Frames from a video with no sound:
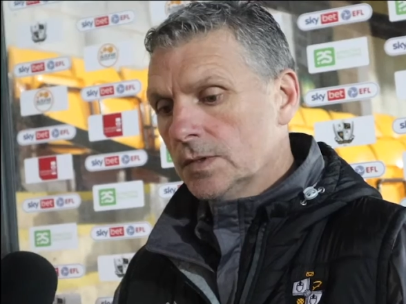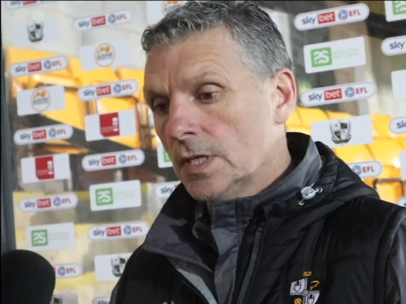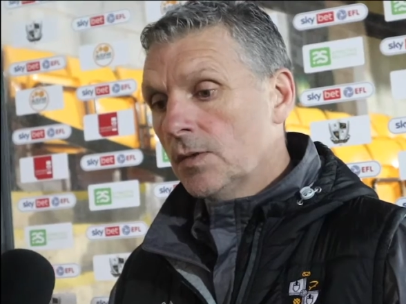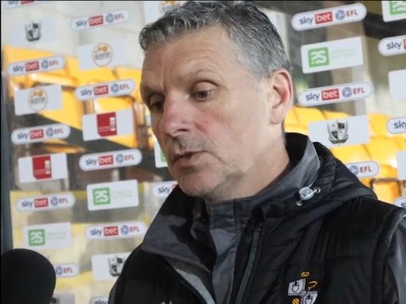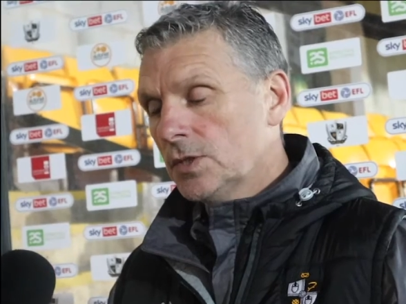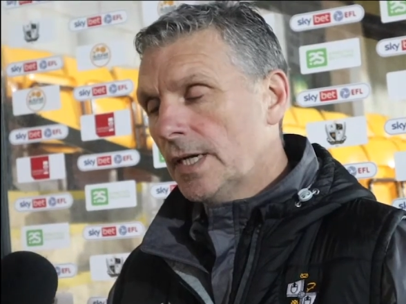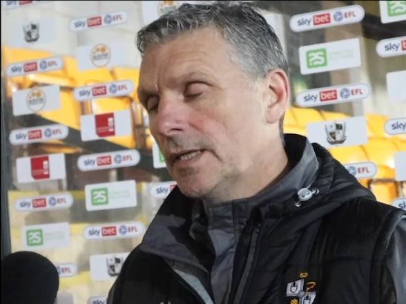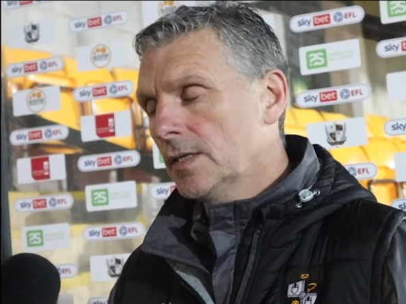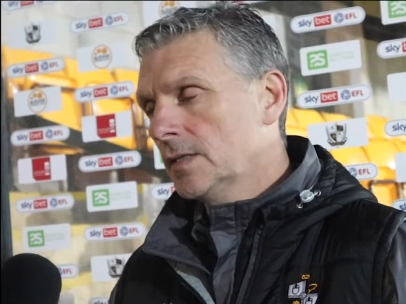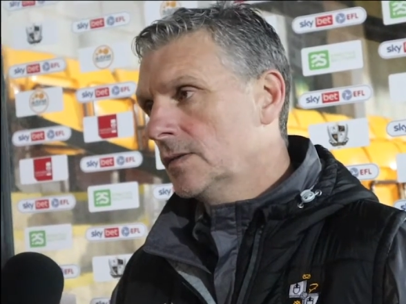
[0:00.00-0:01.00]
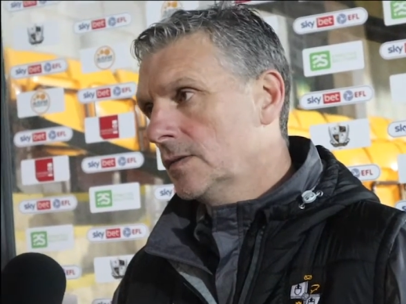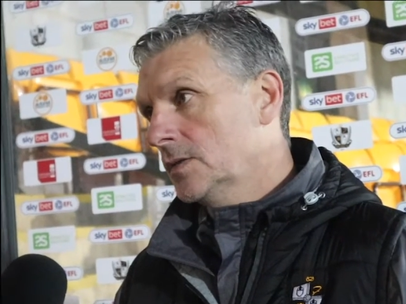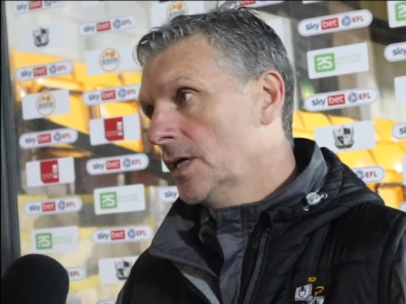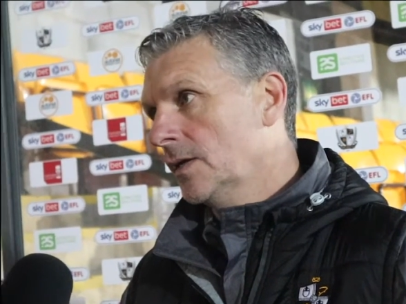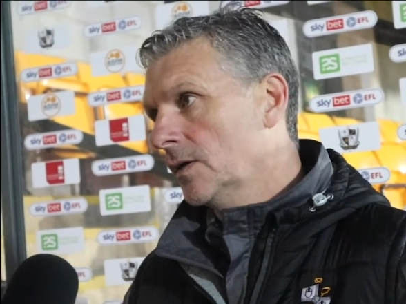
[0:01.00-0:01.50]
Say once you get the
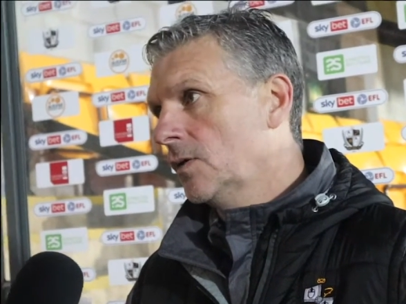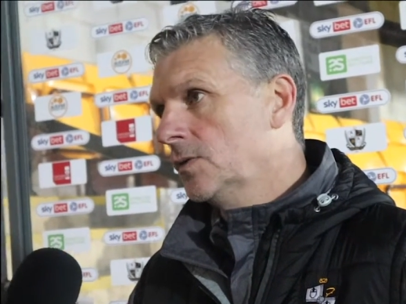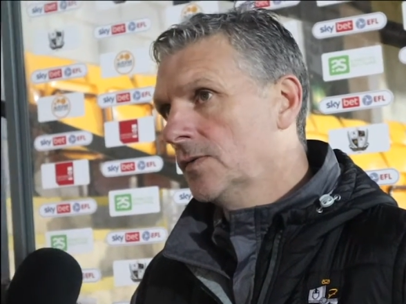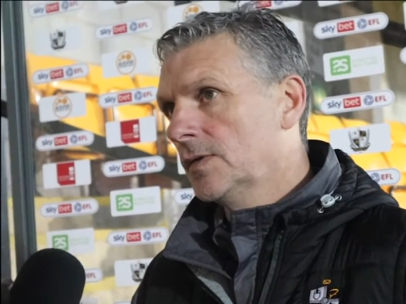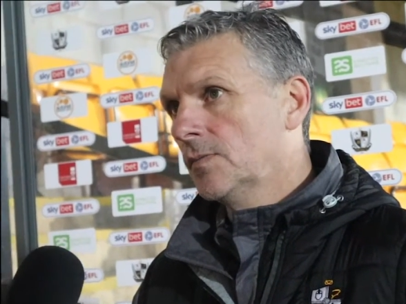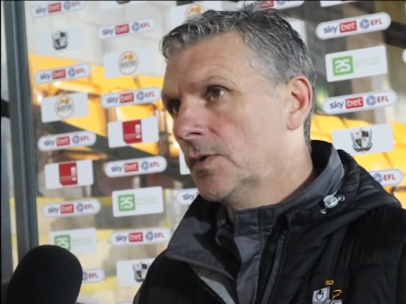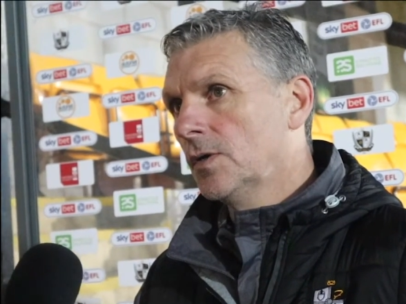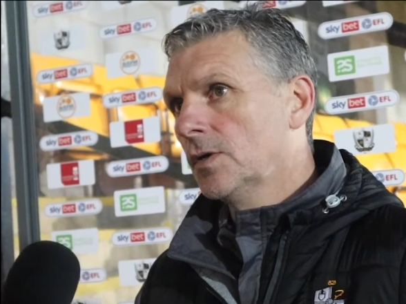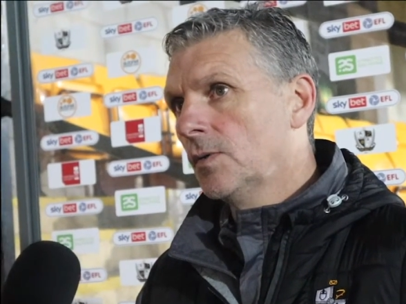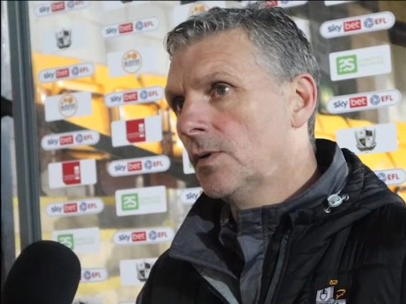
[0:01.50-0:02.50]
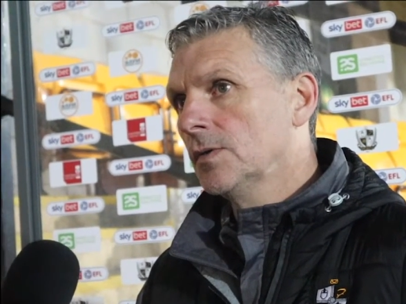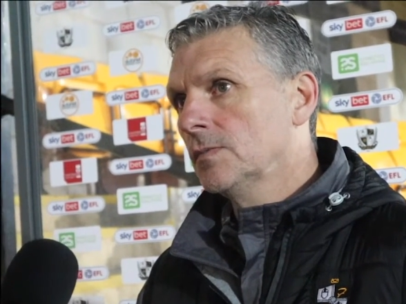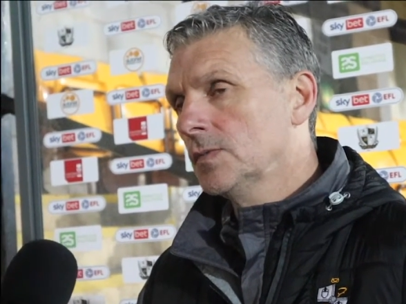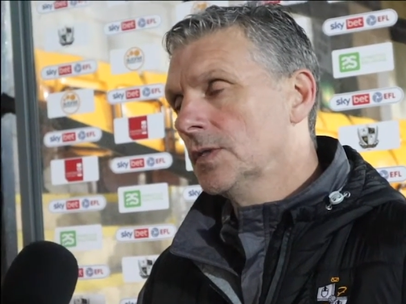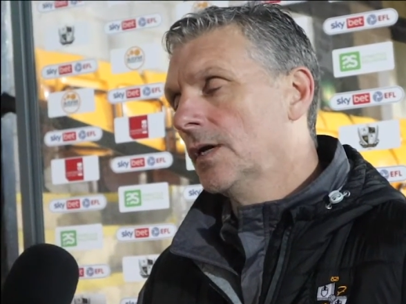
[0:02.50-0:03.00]
second goal, you think we're going to go on
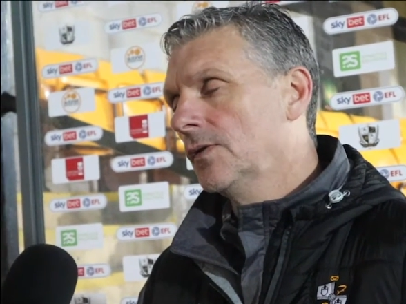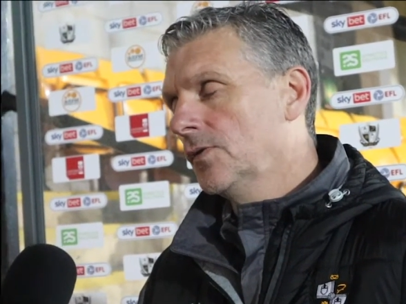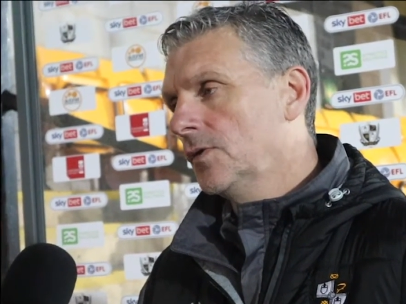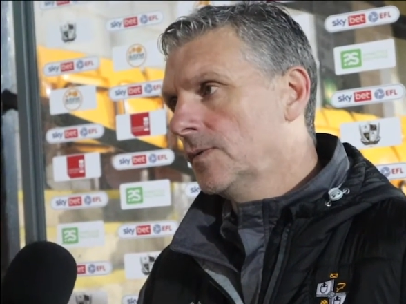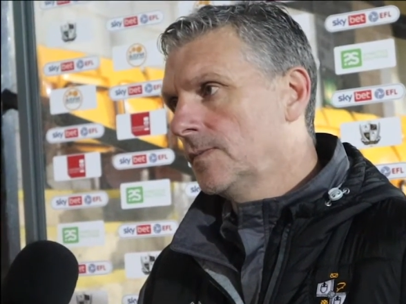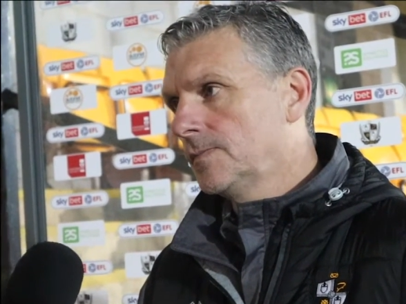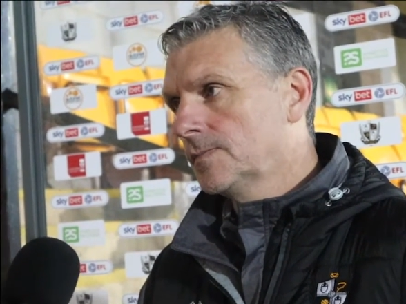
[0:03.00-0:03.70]
to get the third.